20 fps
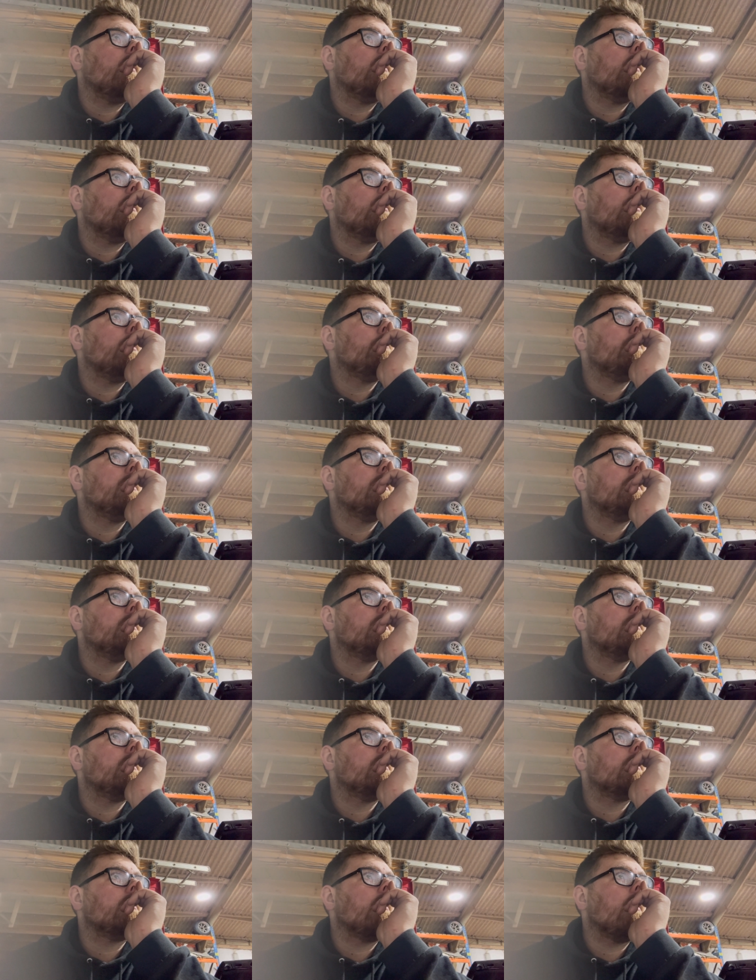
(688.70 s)
The business
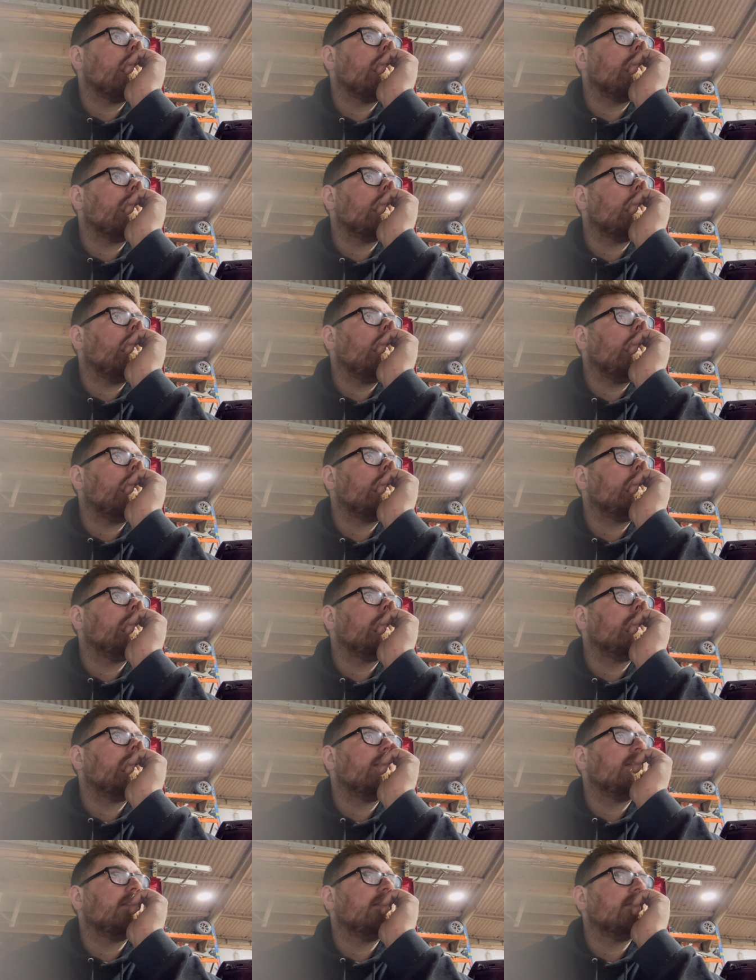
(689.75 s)
is growing quite
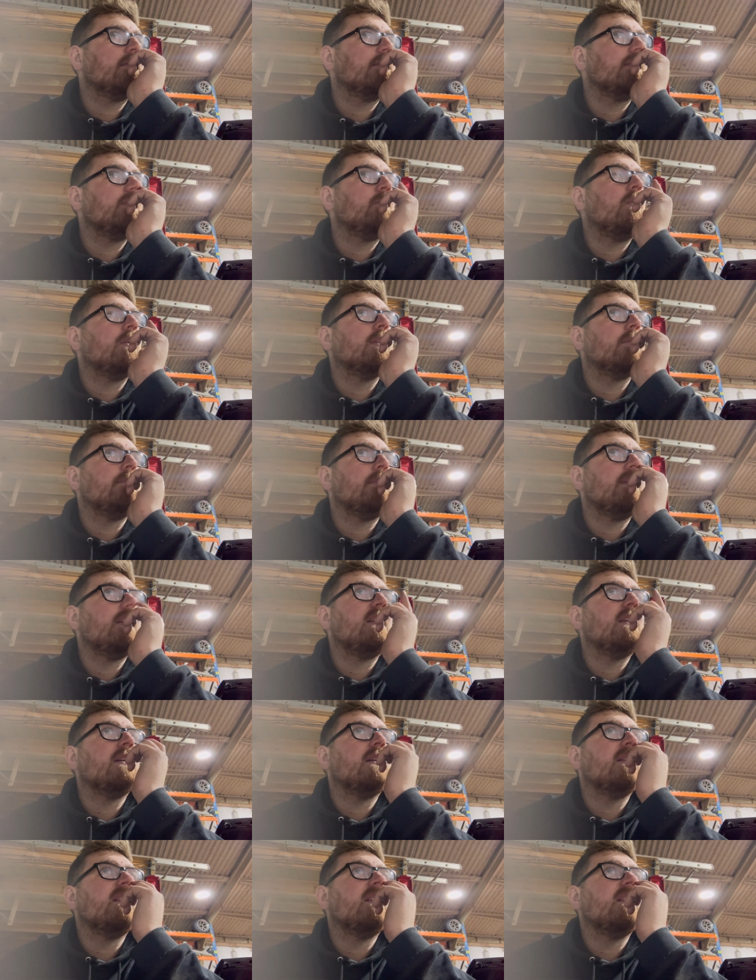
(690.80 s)
quickly and there's only one of me.